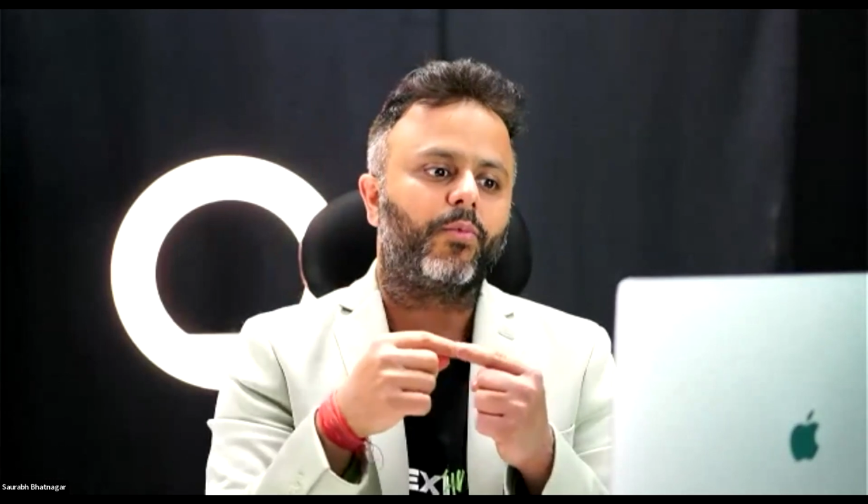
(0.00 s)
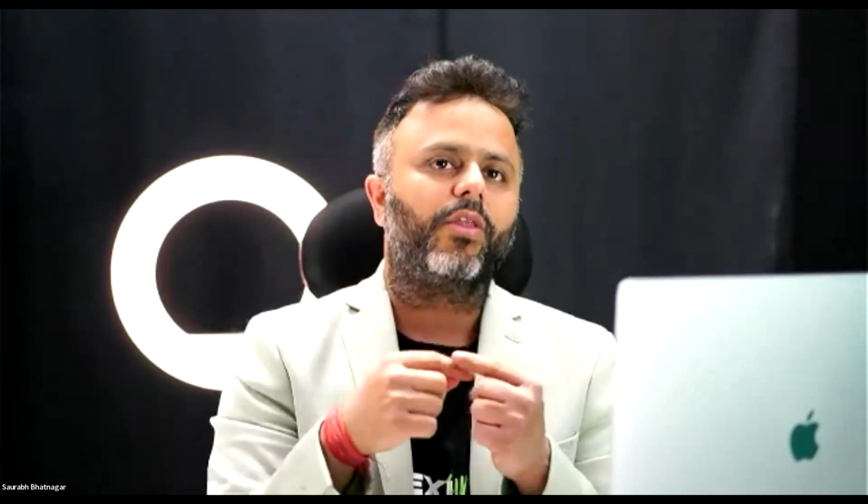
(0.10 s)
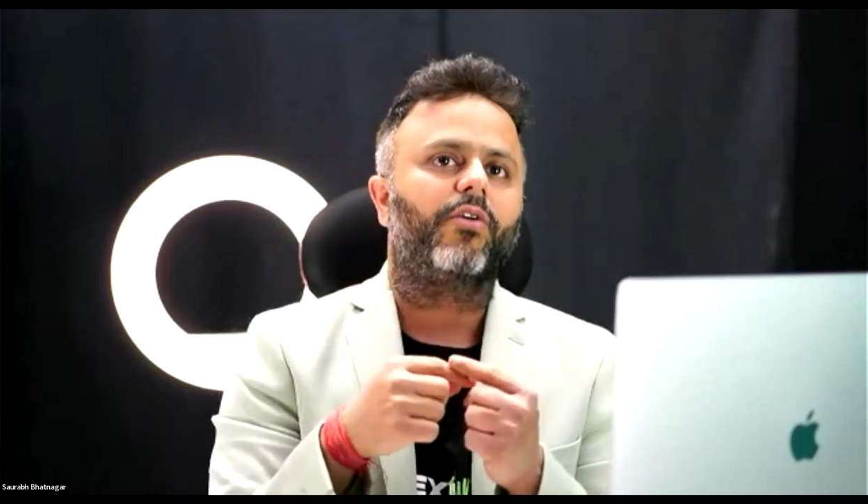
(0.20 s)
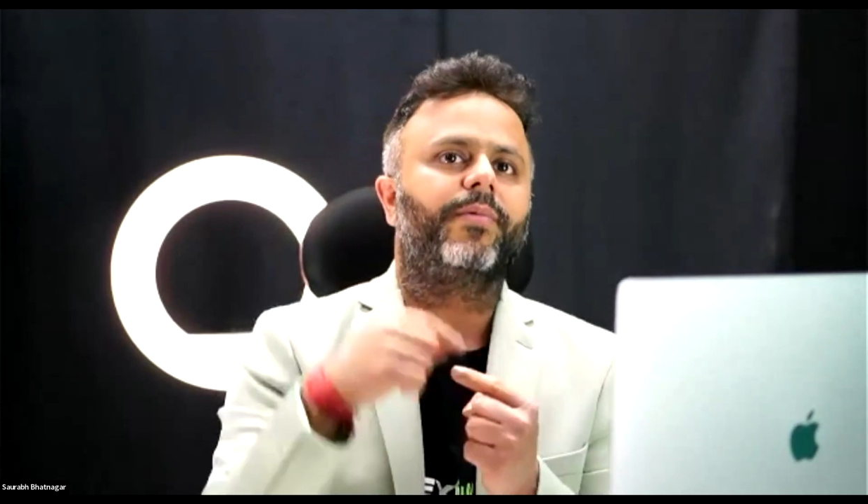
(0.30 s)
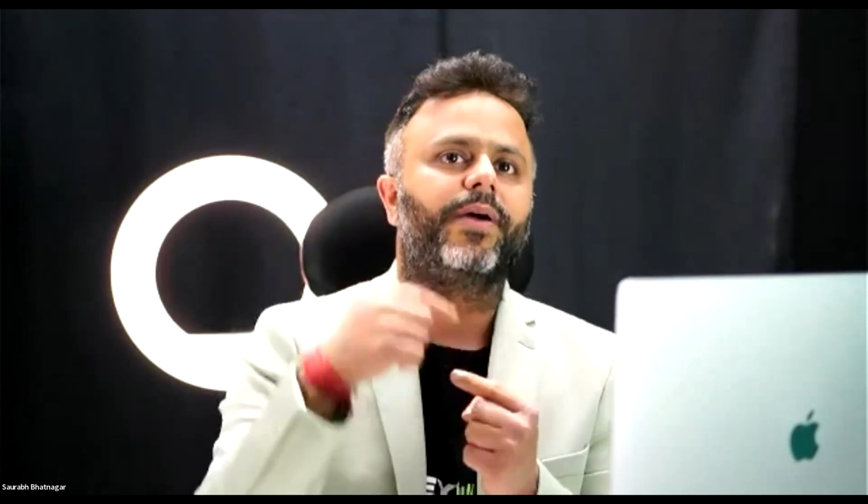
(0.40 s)

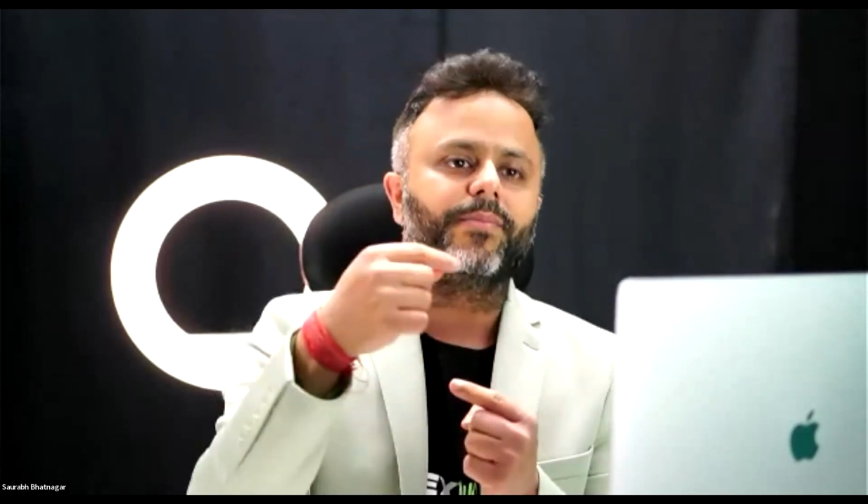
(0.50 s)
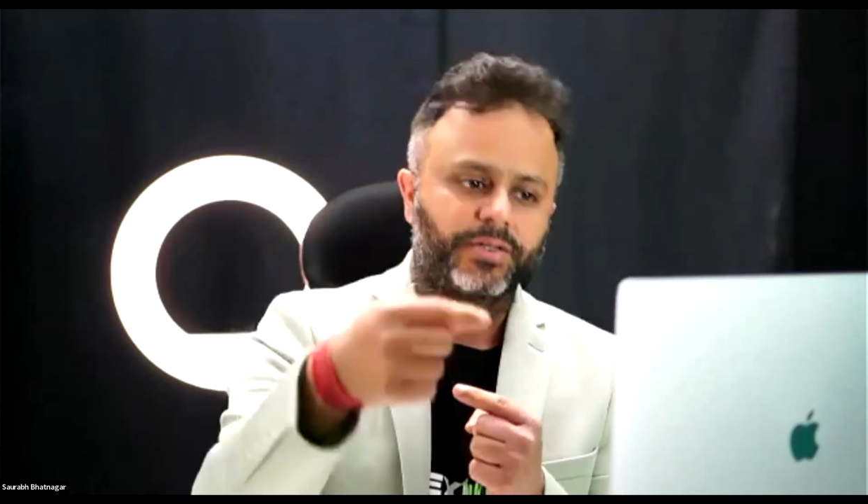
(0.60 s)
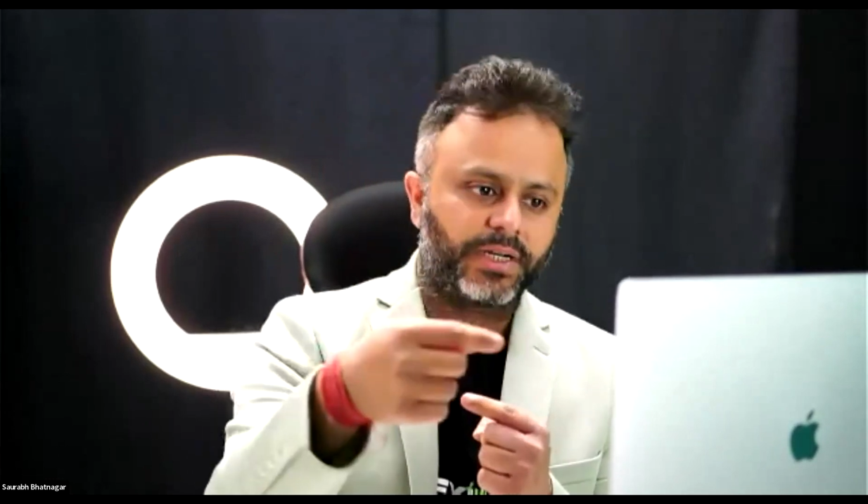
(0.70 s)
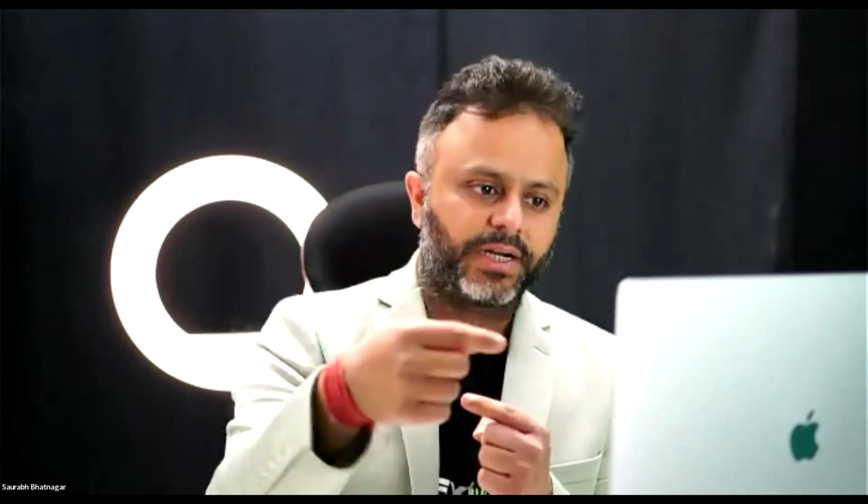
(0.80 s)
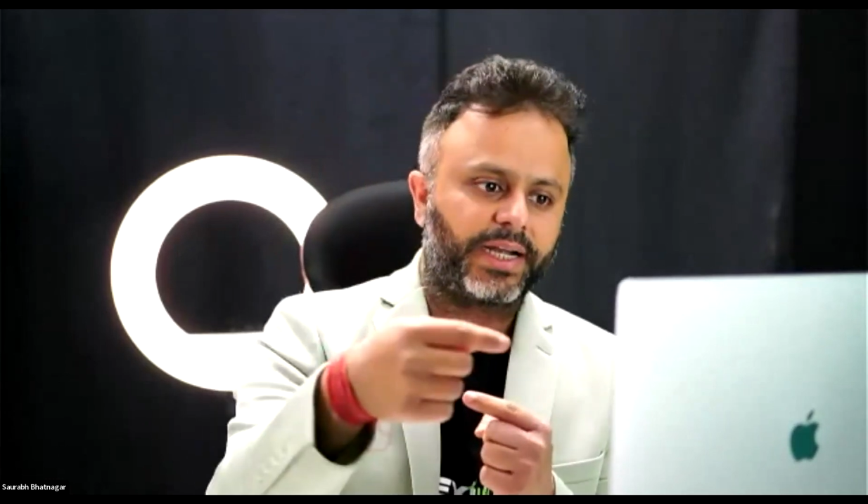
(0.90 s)
more of my
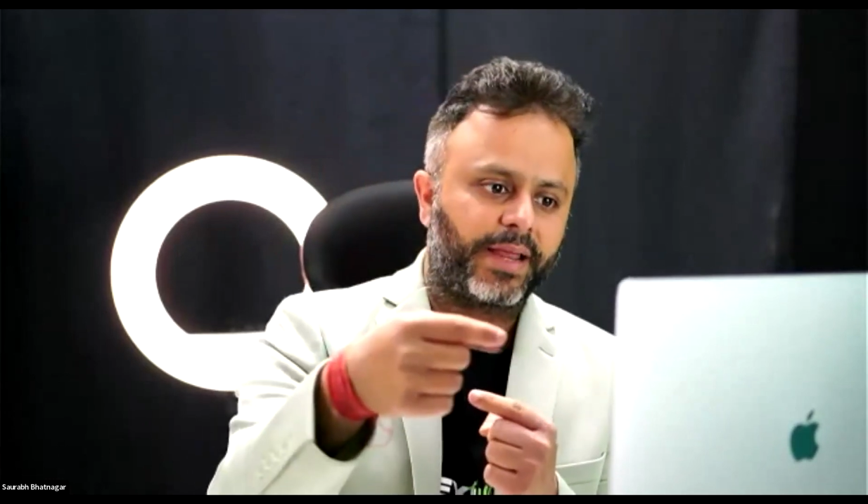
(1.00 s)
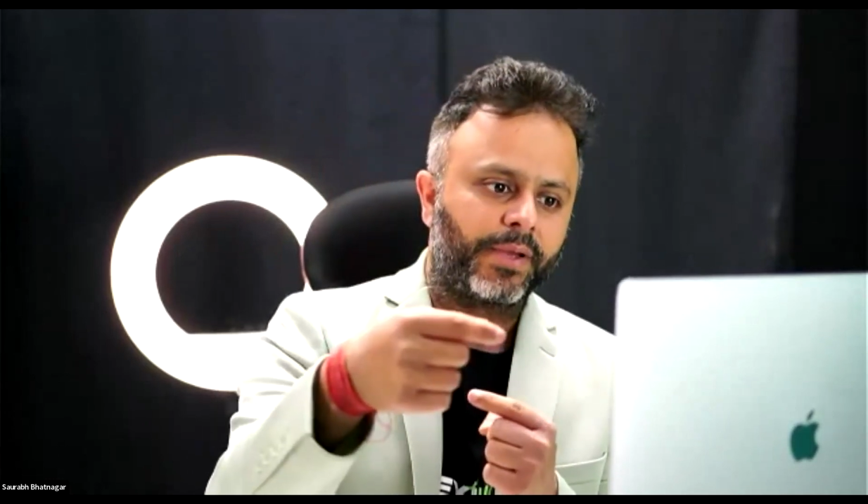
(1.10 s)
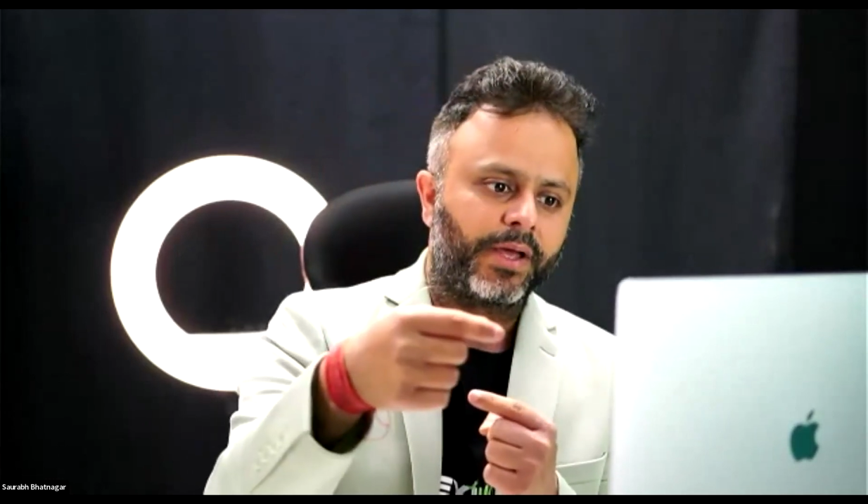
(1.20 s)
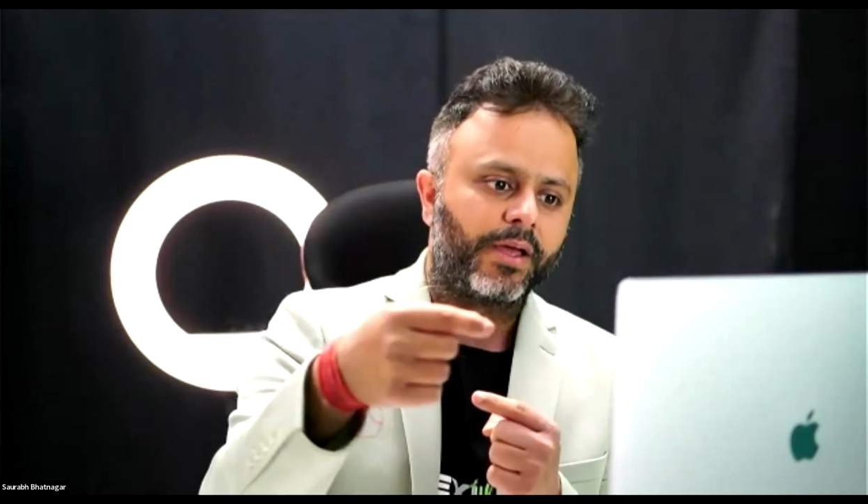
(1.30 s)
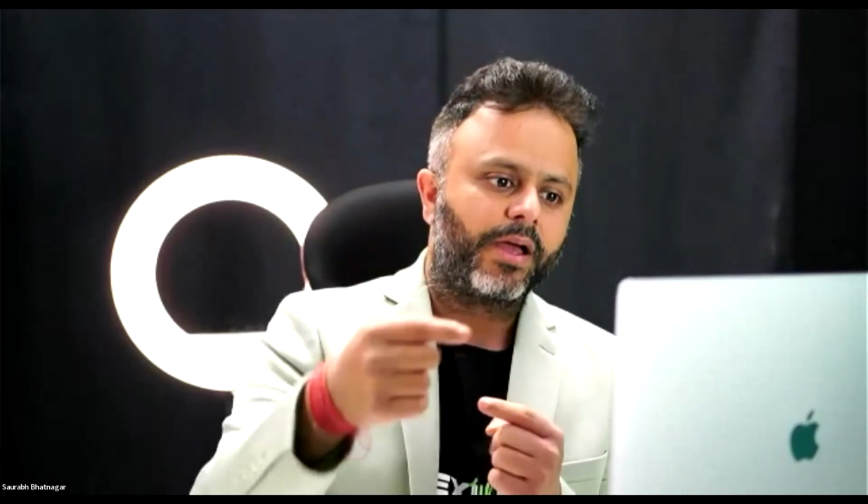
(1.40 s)
personal time,